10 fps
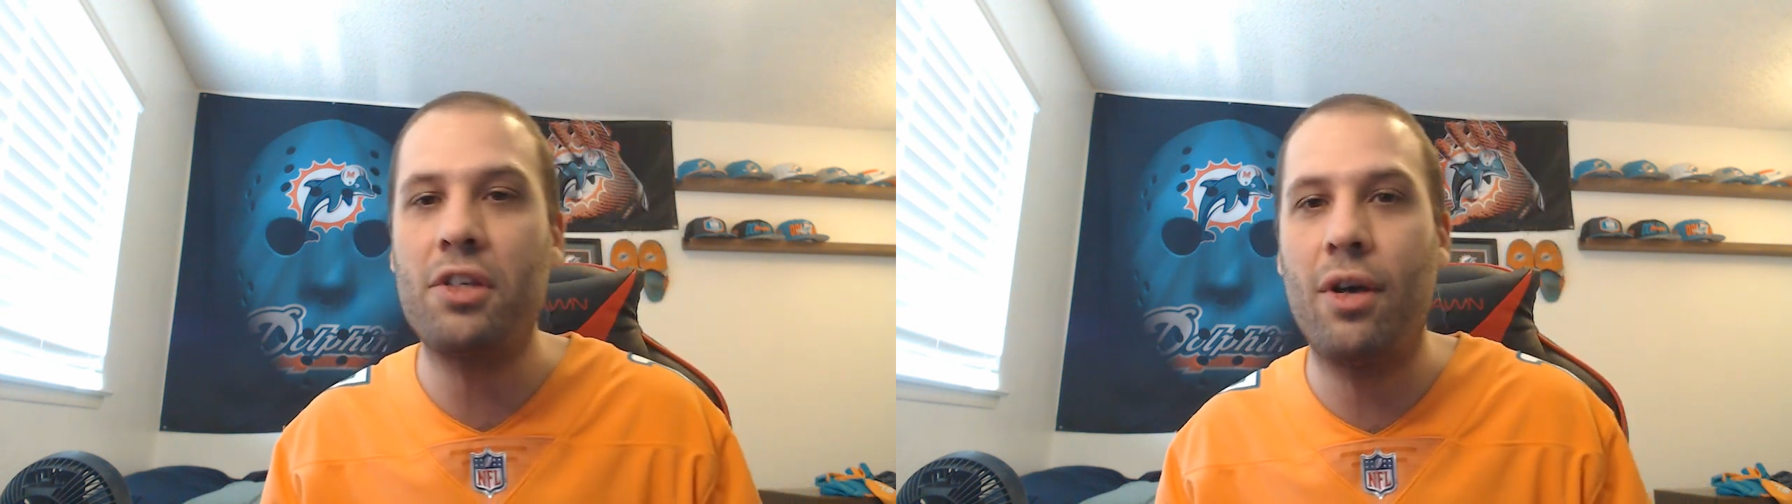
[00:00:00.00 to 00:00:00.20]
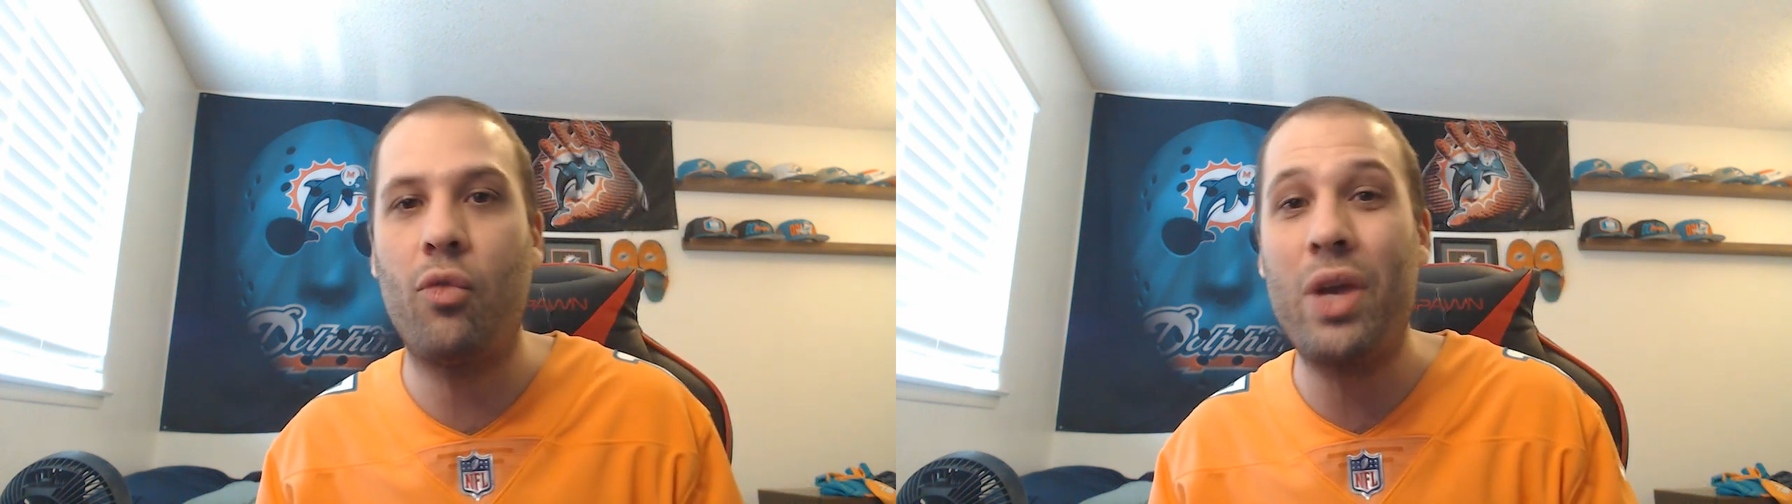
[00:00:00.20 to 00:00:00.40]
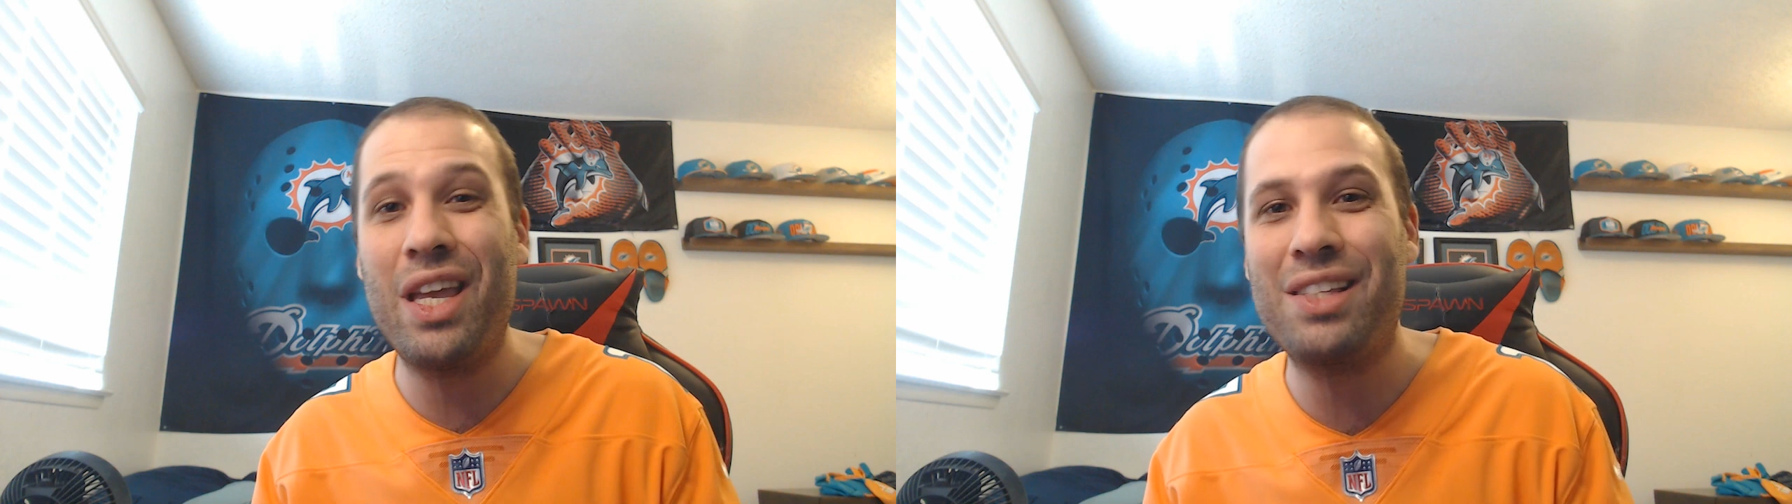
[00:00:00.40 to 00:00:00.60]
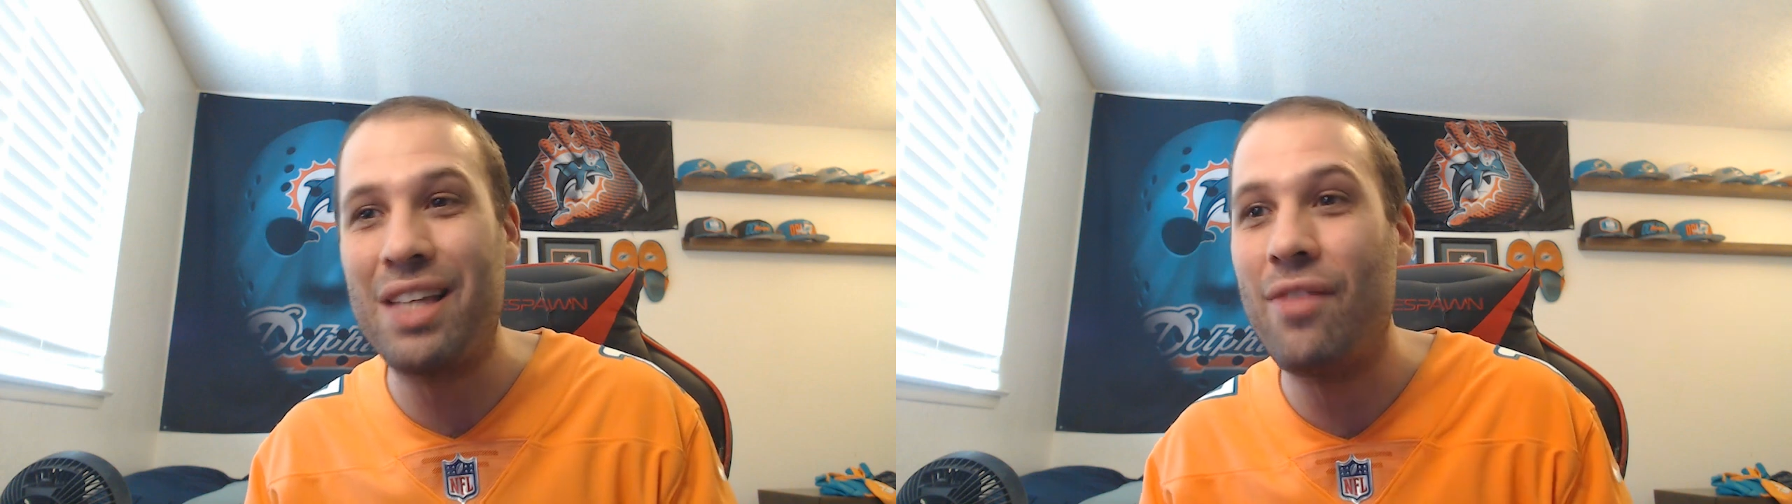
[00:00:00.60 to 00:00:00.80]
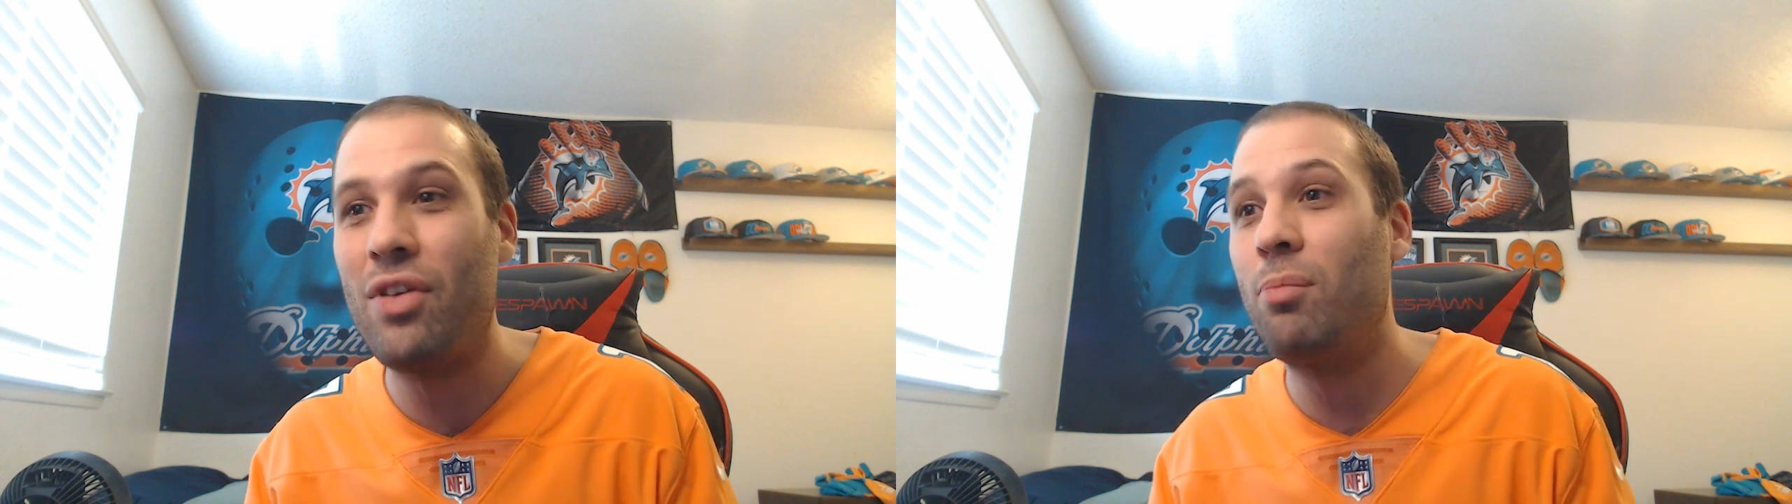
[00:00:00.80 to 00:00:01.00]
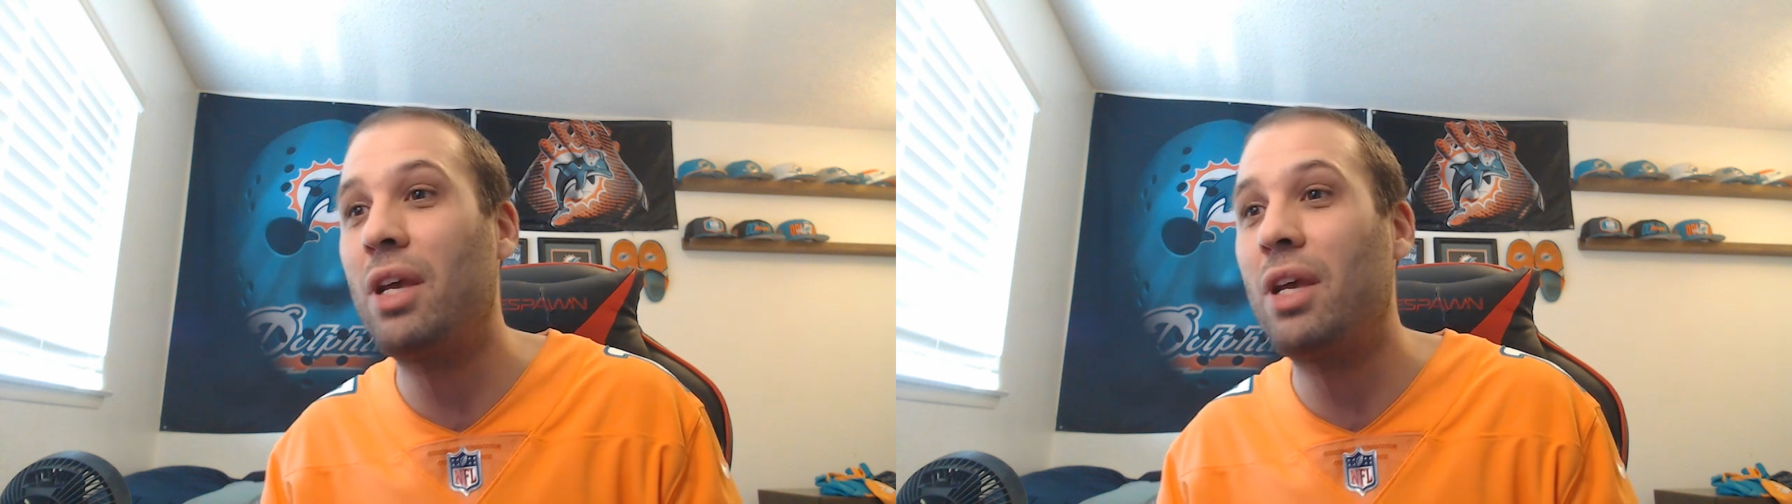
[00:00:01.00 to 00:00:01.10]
of week seven,